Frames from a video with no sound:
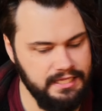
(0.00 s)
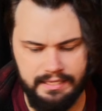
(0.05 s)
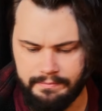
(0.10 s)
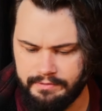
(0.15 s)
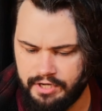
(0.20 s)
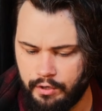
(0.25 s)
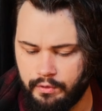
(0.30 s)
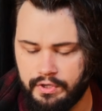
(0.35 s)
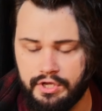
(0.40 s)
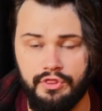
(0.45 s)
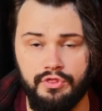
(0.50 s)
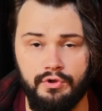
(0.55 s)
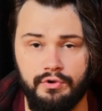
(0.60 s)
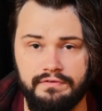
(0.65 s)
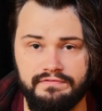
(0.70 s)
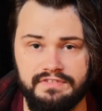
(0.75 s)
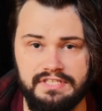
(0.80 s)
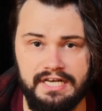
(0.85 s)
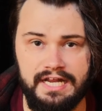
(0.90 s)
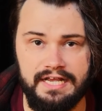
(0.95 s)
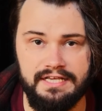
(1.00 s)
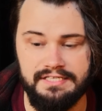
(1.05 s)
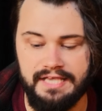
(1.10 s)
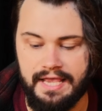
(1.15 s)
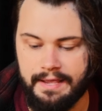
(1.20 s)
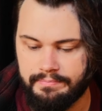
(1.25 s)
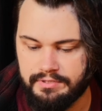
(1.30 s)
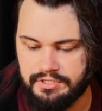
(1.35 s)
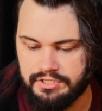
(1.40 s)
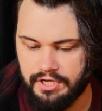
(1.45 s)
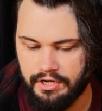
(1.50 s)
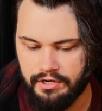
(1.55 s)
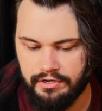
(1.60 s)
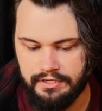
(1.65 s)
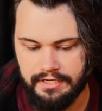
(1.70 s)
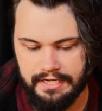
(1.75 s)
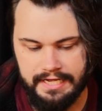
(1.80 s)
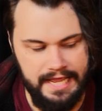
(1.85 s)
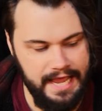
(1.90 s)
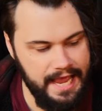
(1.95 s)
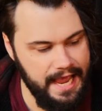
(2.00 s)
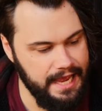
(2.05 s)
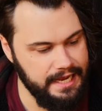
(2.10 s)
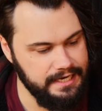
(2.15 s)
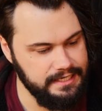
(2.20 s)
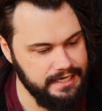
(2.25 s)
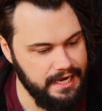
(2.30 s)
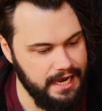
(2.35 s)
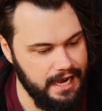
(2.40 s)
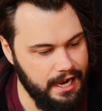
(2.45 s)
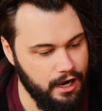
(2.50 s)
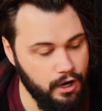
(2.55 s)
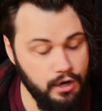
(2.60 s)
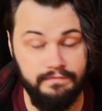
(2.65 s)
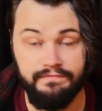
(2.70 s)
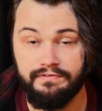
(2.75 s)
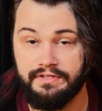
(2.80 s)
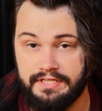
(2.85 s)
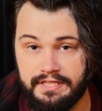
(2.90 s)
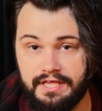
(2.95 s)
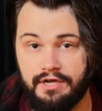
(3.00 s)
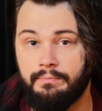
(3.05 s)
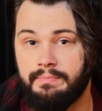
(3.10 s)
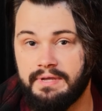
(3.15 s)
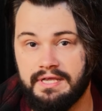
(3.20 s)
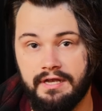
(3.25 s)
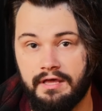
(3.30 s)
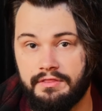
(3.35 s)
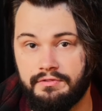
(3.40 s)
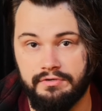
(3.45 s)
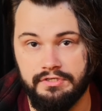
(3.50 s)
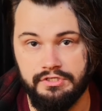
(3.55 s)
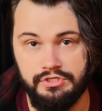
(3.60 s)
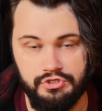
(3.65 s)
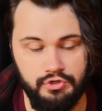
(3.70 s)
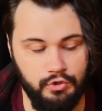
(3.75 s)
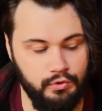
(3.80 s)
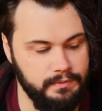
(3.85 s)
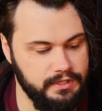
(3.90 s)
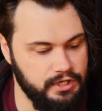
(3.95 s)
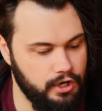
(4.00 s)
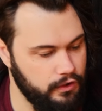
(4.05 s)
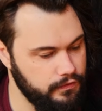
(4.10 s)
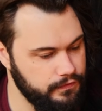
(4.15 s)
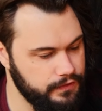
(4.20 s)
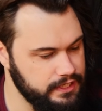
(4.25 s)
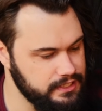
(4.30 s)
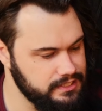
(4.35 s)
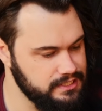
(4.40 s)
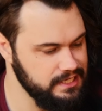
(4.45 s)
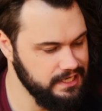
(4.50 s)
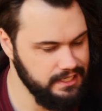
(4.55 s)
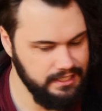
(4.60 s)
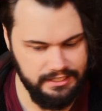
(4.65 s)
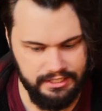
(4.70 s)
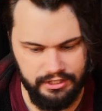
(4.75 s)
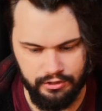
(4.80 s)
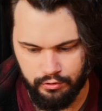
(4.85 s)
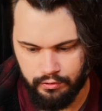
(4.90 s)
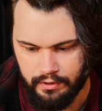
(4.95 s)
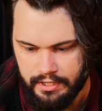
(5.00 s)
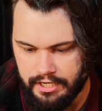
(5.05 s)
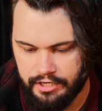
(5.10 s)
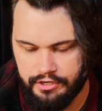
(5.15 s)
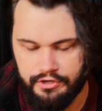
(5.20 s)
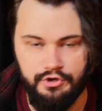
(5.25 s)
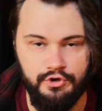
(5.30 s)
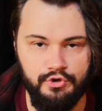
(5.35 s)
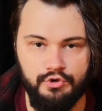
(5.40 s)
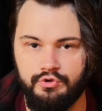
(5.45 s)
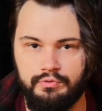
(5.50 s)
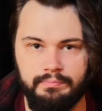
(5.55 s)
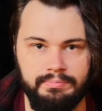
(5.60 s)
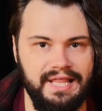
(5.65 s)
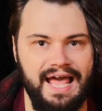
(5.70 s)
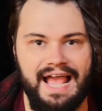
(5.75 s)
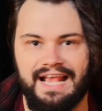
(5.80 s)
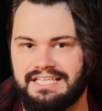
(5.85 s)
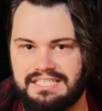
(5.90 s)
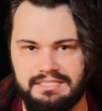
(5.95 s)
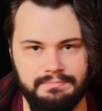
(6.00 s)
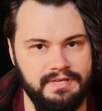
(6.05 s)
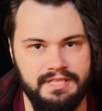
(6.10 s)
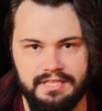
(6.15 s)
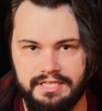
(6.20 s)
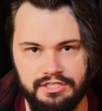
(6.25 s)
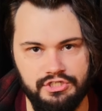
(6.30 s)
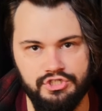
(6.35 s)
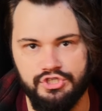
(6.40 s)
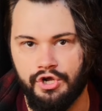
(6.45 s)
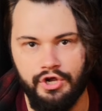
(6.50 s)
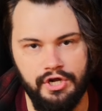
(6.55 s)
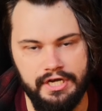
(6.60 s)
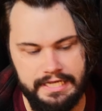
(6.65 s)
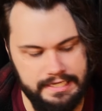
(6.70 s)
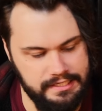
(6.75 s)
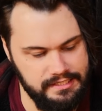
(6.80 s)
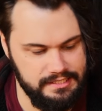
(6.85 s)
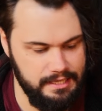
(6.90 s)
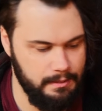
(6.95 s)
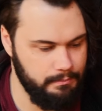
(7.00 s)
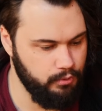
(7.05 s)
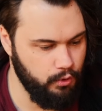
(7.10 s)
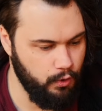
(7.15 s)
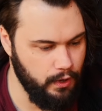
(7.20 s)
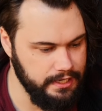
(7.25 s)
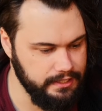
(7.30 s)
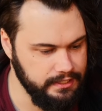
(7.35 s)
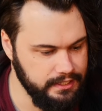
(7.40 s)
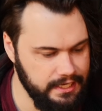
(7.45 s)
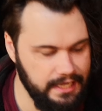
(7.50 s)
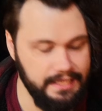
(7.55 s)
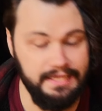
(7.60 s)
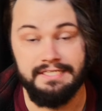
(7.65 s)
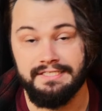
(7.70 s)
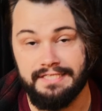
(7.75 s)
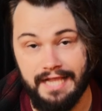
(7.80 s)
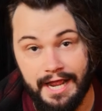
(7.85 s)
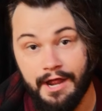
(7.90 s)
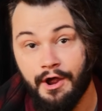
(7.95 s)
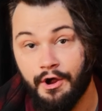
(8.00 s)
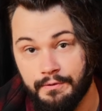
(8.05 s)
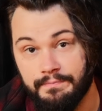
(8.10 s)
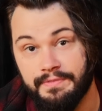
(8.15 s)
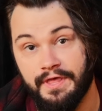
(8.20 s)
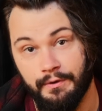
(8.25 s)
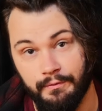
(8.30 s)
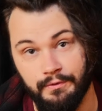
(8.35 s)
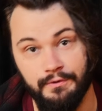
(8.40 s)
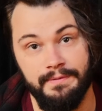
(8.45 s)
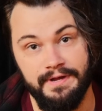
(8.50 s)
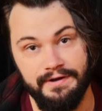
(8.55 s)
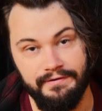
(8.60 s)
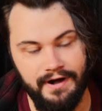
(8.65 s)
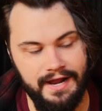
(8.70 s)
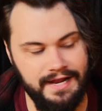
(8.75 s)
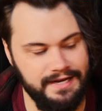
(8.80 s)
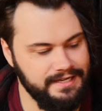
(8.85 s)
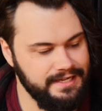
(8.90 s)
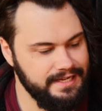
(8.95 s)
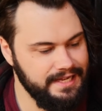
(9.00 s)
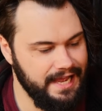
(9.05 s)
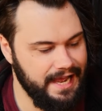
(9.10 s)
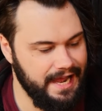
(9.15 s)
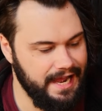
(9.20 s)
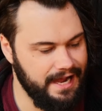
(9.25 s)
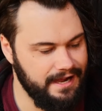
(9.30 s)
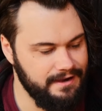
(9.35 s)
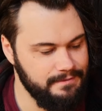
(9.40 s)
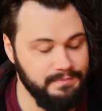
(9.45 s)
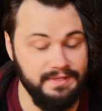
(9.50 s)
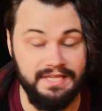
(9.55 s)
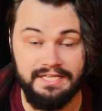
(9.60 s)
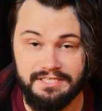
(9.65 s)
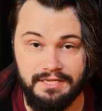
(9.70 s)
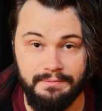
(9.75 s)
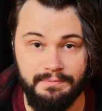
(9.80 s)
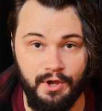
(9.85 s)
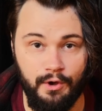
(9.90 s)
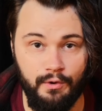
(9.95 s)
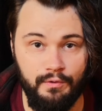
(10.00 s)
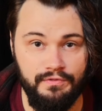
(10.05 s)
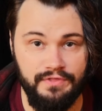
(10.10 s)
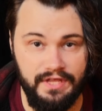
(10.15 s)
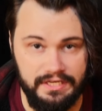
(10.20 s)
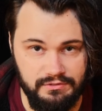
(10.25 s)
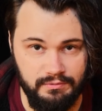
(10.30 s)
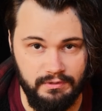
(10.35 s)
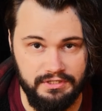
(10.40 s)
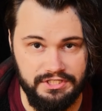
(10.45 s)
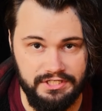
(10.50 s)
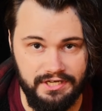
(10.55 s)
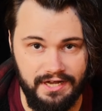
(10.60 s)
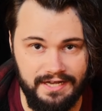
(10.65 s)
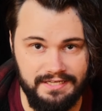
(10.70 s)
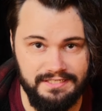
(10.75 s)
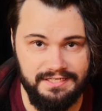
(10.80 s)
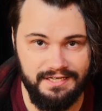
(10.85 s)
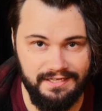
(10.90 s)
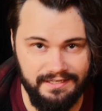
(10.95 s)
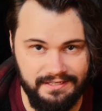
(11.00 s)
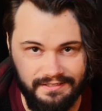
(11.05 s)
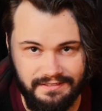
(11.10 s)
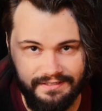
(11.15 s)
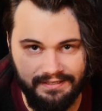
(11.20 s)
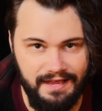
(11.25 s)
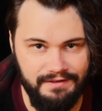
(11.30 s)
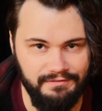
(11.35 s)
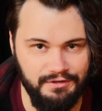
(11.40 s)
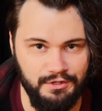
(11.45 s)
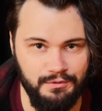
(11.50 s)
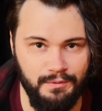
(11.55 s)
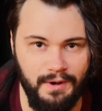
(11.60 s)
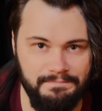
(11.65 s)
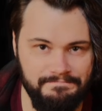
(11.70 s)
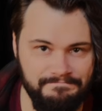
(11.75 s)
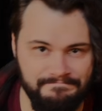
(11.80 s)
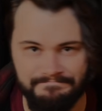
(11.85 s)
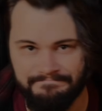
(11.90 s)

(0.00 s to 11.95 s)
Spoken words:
Let me know what you thought of today's episode, and hopefully there'll be another installment on this little new blacksmithing journey at some point. At least I hope there will be, right? But that's gonna be all. Thanks for watching, guys. Have a good one.